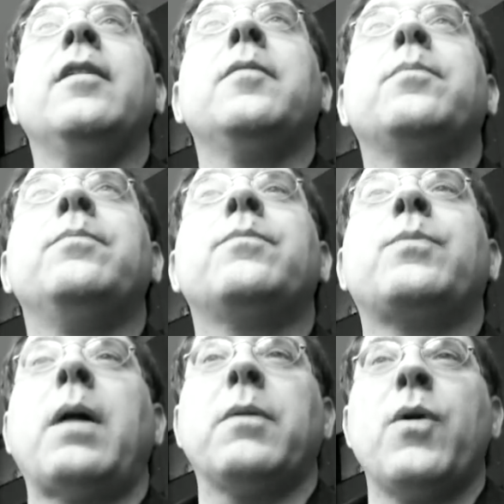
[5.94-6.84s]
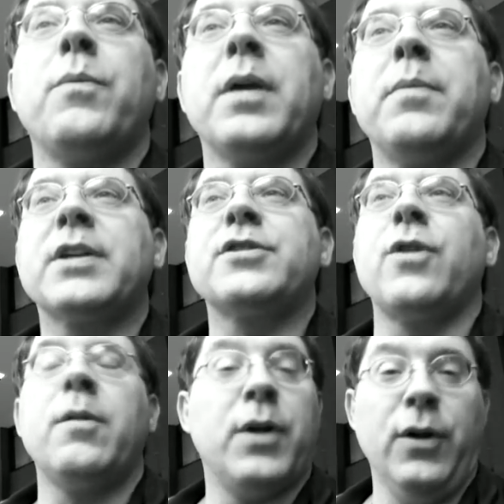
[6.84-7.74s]
Um, probably won't be a
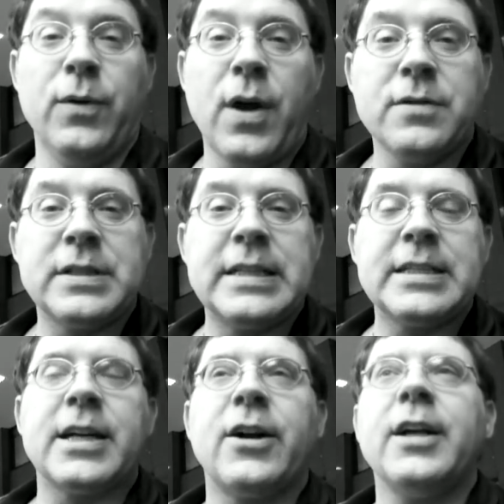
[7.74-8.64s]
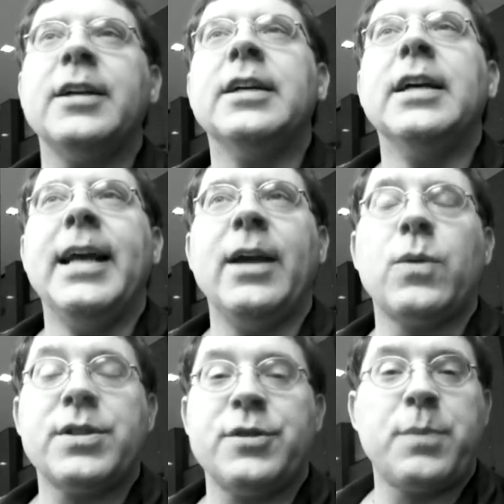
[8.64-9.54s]
big storm, but who knows in this area.
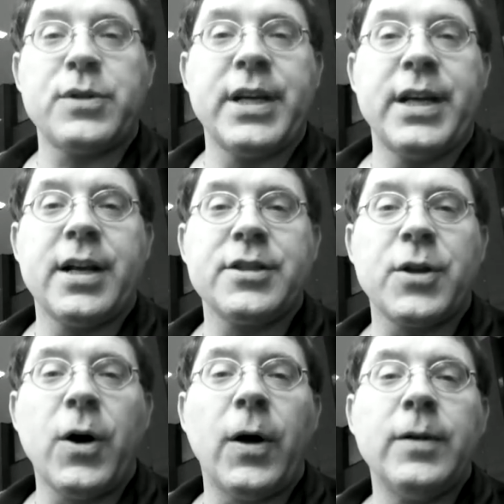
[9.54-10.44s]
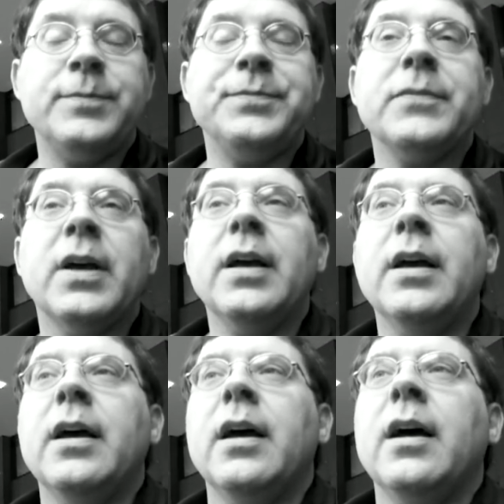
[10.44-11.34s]
It wasn't supposed to hit us at all.
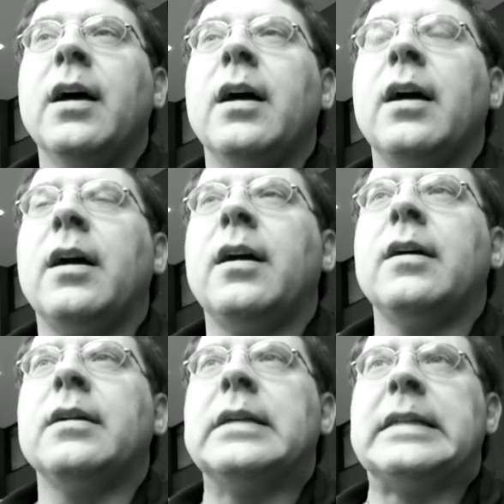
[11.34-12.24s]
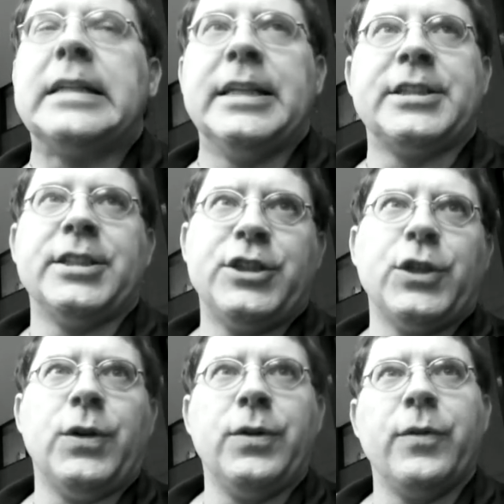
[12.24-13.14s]
Uh, at least
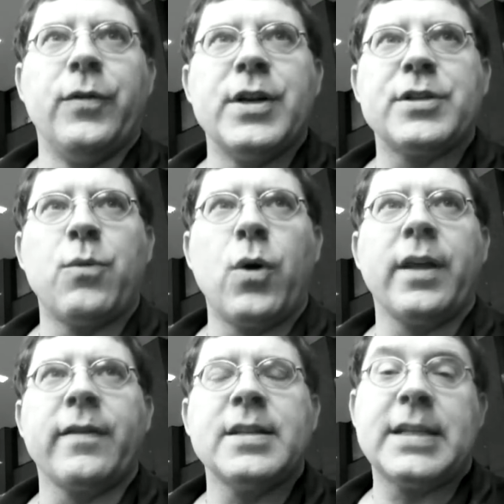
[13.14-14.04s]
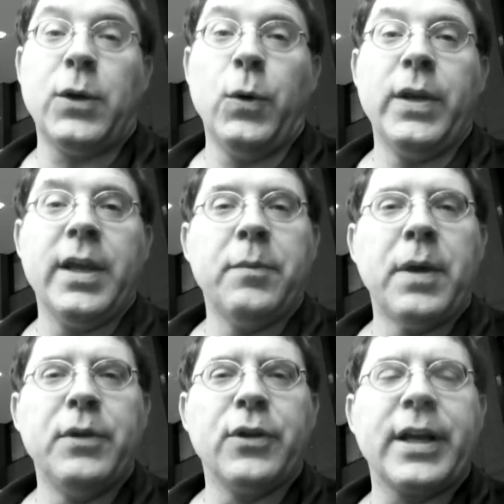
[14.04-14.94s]
until this morning they said, oh
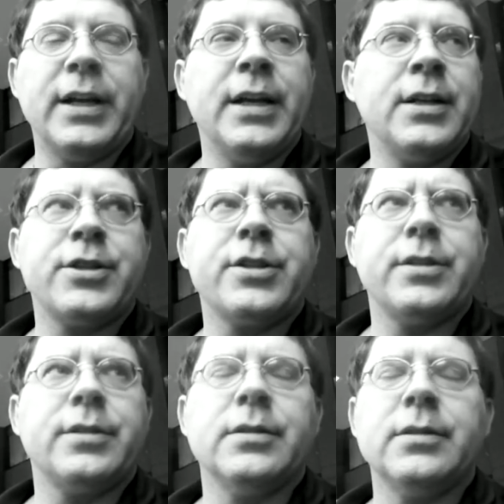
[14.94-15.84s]
yeah, maybe you'll get an inch.